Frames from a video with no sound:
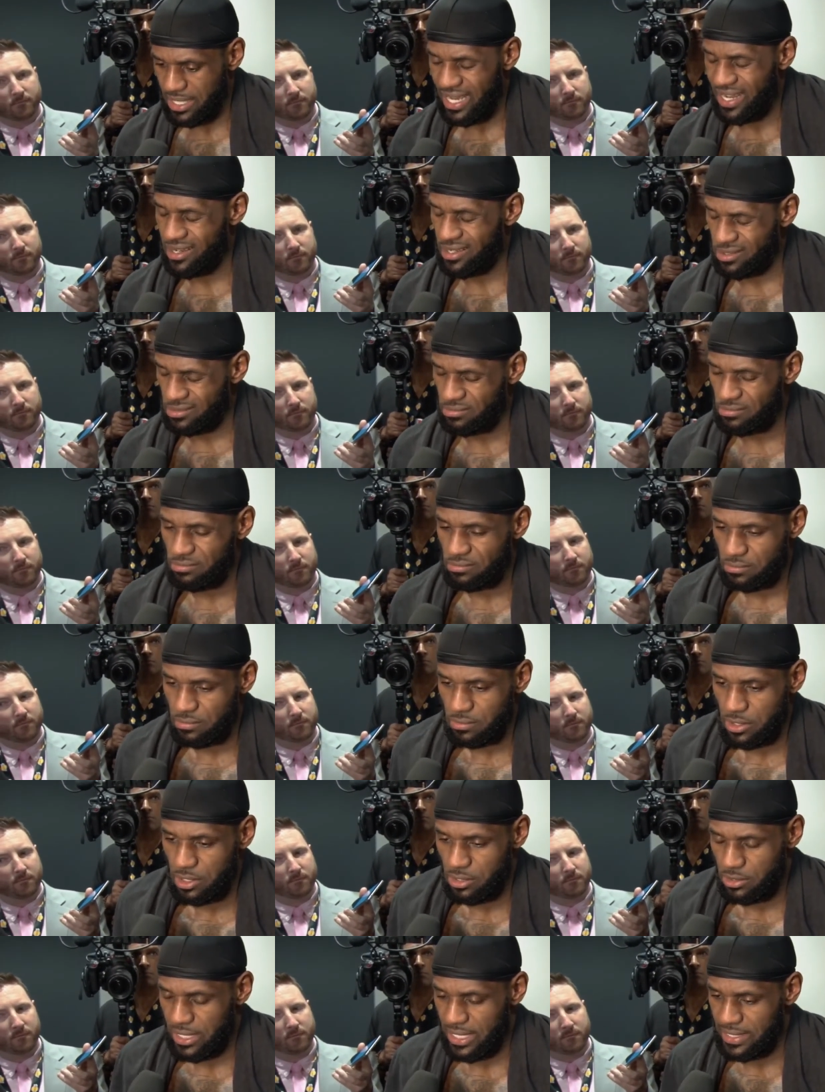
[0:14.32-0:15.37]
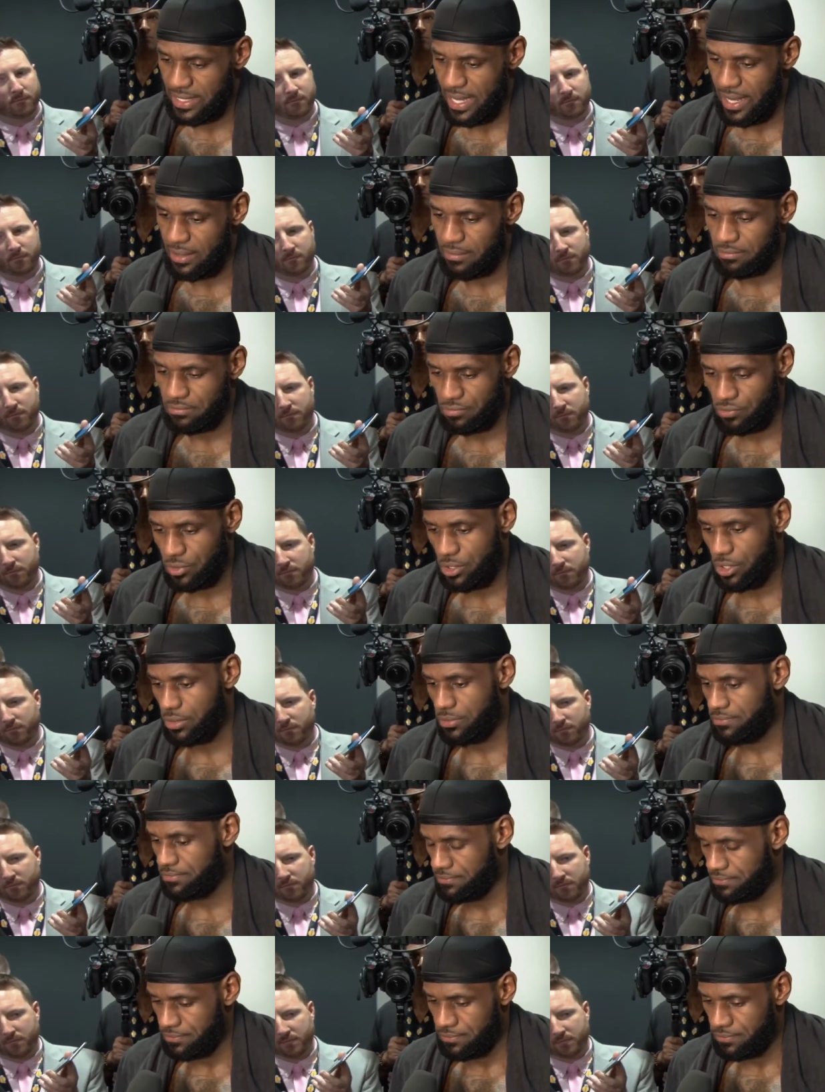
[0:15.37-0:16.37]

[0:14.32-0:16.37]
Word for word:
Speaker 1: to kind of, you know, take that, you know,